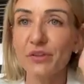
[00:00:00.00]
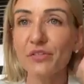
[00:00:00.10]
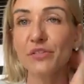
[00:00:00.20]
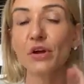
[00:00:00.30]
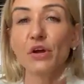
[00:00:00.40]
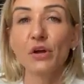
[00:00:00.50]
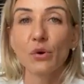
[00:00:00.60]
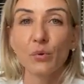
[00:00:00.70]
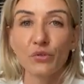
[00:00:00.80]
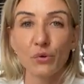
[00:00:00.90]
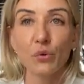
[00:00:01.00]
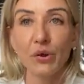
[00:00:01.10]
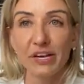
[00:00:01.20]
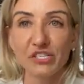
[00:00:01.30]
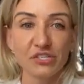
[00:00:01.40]
with your
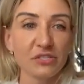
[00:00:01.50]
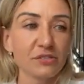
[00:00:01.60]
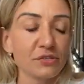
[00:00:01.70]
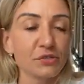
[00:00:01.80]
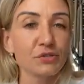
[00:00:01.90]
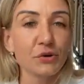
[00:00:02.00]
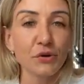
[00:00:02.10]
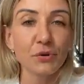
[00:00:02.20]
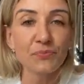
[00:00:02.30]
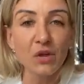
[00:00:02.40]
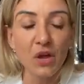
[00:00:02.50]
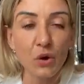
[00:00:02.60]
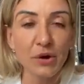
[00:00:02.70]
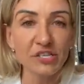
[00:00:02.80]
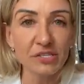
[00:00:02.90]
questions. So,
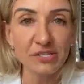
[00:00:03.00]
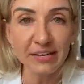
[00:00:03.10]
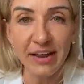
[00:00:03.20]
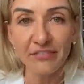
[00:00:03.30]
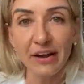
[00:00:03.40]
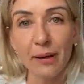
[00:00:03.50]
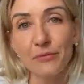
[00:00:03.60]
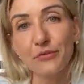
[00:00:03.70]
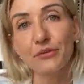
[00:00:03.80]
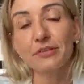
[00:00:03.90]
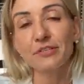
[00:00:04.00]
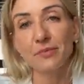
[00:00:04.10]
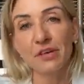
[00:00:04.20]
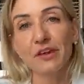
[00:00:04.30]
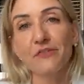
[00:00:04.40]
questions that have come through to
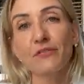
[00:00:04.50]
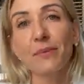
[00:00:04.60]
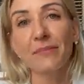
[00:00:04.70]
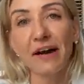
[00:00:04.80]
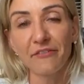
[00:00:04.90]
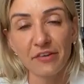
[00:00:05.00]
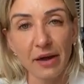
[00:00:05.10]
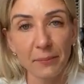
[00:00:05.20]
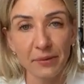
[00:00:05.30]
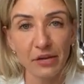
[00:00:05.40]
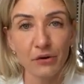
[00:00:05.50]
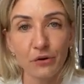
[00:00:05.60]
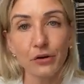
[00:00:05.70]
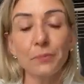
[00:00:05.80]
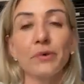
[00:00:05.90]
me from my VIP
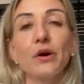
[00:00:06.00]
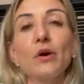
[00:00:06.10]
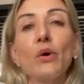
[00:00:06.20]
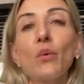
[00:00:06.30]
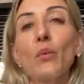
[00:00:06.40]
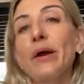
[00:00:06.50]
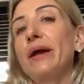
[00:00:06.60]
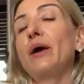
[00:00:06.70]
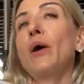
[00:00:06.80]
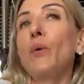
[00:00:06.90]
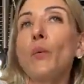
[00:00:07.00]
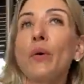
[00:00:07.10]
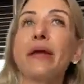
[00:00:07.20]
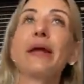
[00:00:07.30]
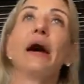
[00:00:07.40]
group, where
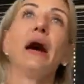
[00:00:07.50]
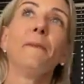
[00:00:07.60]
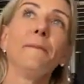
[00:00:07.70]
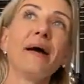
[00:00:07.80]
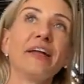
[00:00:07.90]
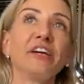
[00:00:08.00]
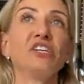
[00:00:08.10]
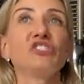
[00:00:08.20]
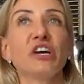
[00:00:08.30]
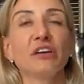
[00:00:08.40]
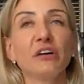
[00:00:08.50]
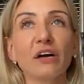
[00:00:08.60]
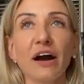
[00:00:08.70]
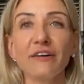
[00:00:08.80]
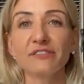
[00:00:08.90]
we manage and
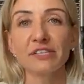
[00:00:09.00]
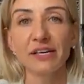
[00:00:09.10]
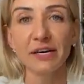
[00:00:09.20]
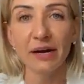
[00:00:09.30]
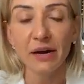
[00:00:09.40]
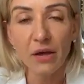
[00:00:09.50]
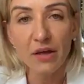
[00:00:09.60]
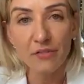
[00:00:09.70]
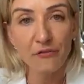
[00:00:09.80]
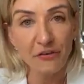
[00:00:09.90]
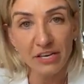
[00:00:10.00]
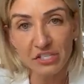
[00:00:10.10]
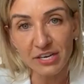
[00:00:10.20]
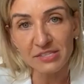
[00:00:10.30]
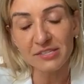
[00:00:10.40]
look after the
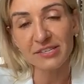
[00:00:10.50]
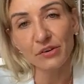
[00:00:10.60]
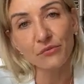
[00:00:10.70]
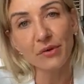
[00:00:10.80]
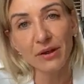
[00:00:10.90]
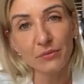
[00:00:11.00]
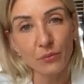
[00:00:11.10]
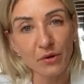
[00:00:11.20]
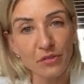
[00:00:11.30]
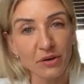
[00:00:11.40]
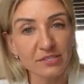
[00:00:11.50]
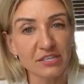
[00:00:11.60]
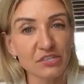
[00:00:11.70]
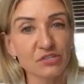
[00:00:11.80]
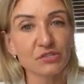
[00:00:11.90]
franchises that run with
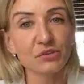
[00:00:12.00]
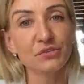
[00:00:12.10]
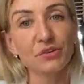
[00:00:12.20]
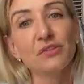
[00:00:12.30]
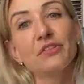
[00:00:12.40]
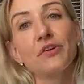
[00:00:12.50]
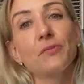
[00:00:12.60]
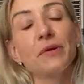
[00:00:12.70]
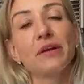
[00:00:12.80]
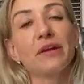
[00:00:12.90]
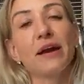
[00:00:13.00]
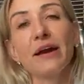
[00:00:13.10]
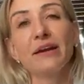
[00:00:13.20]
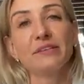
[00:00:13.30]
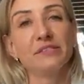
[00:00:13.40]
Oxylicious Ozone Therapy
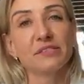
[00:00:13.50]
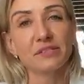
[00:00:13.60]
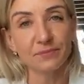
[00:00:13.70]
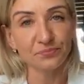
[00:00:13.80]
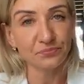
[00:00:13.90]
and